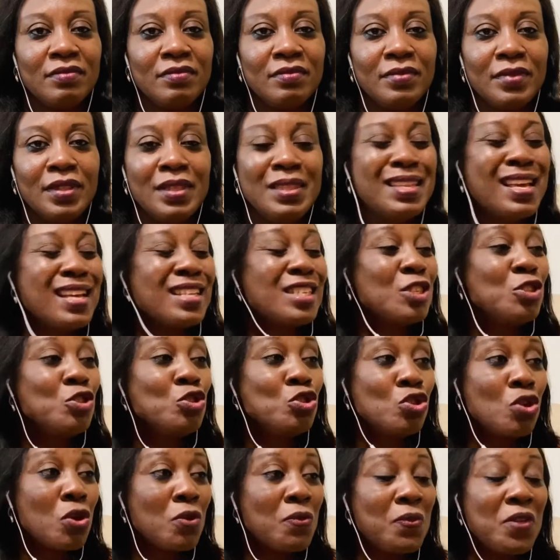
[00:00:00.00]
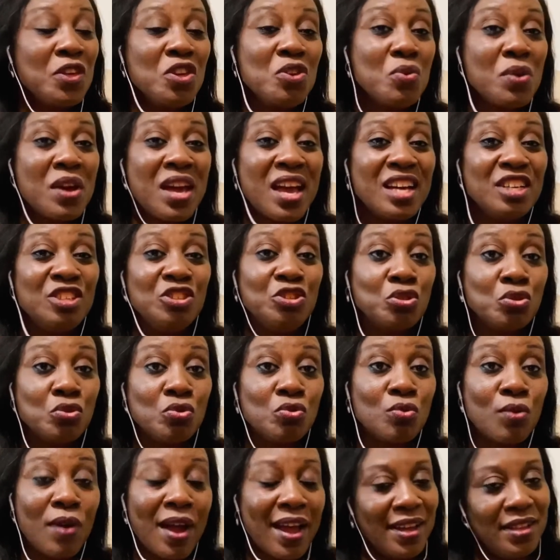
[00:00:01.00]
There's nothing you can do
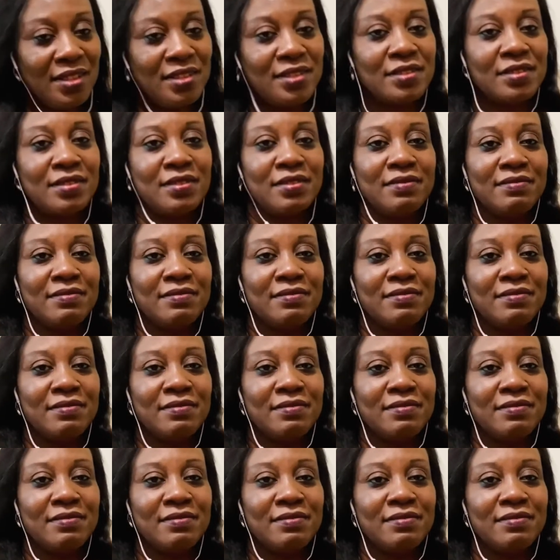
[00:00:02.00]
right.